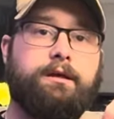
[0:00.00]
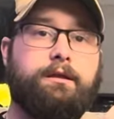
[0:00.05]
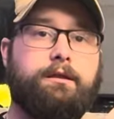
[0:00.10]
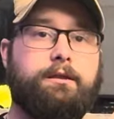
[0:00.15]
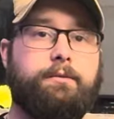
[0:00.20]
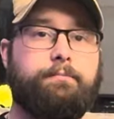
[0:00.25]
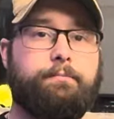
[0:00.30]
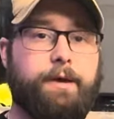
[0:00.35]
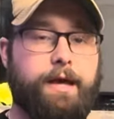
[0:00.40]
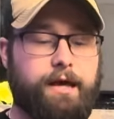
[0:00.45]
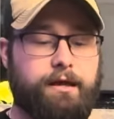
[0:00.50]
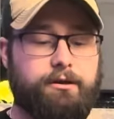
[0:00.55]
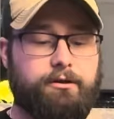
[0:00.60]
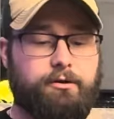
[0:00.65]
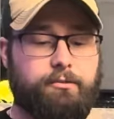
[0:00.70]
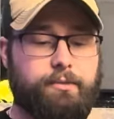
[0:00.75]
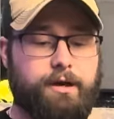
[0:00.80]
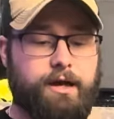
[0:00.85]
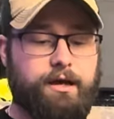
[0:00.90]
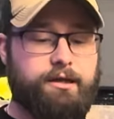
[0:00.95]
The
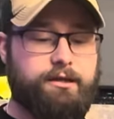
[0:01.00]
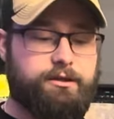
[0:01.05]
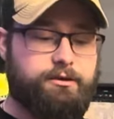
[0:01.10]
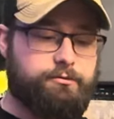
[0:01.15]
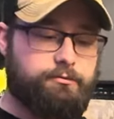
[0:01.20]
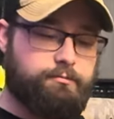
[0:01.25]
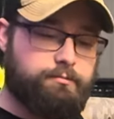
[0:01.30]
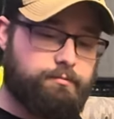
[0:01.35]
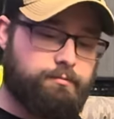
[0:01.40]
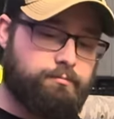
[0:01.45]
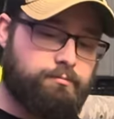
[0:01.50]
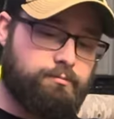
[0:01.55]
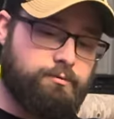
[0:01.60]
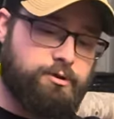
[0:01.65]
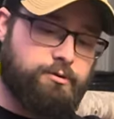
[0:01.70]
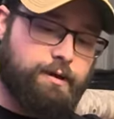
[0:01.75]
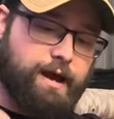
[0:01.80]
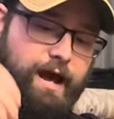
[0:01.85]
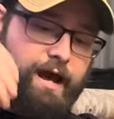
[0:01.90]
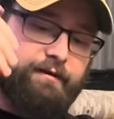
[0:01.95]
Bando bag,
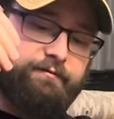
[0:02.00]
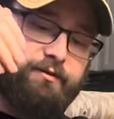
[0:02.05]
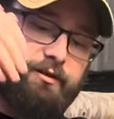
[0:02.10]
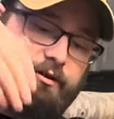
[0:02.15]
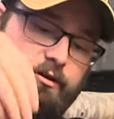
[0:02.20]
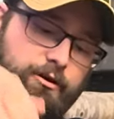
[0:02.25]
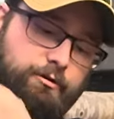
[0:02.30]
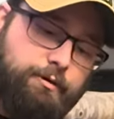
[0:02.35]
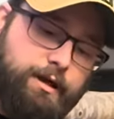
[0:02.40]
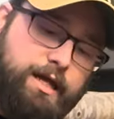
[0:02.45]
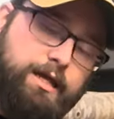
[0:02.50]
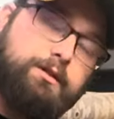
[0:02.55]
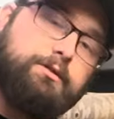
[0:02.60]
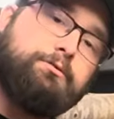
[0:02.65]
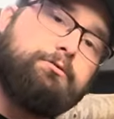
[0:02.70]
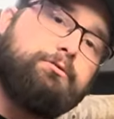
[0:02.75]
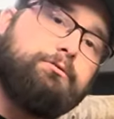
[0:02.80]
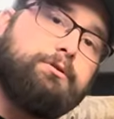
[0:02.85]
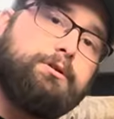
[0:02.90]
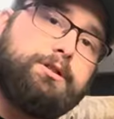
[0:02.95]
you have to go in
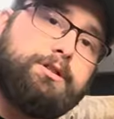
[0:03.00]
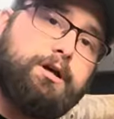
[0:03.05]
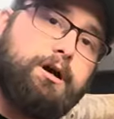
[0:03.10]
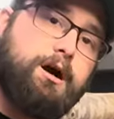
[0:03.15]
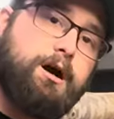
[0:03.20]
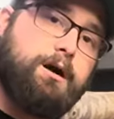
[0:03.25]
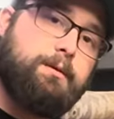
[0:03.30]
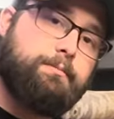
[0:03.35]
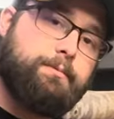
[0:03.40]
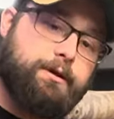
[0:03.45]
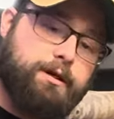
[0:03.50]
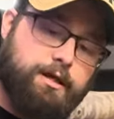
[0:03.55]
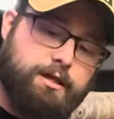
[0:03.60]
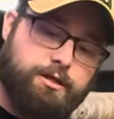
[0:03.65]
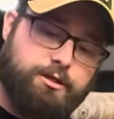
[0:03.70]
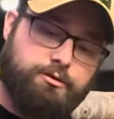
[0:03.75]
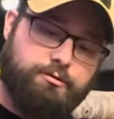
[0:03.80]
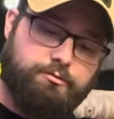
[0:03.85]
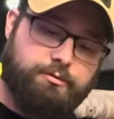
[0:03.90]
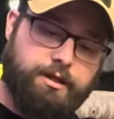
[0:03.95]
through the top,
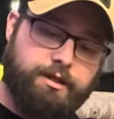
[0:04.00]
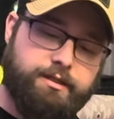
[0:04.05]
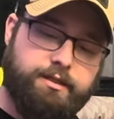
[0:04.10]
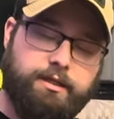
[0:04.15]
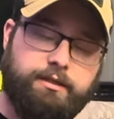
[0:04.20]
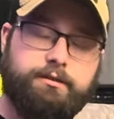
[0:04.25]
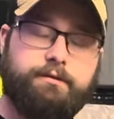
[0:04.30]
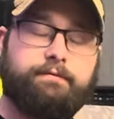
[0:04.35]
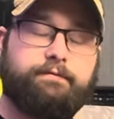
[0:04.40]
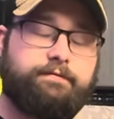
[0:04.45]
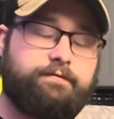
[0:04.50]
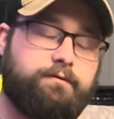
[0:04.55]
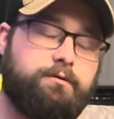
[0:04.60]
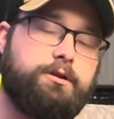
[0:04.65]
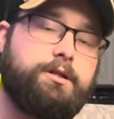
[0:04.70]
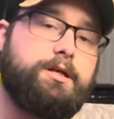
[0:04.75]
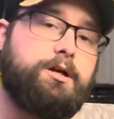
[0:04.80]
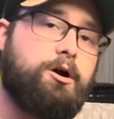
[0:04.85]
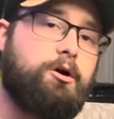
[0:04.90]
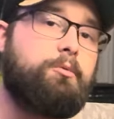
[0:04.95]
and it doesn't
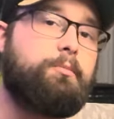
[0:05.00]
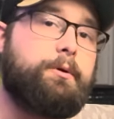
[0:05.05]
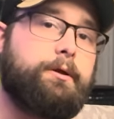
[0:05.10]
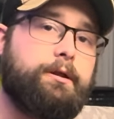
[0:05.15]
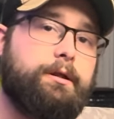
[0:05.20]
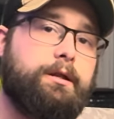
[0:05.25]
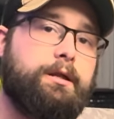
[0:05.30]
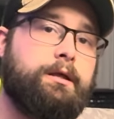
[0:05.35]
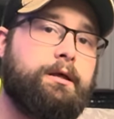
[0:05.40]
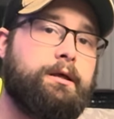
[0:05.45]
fully open.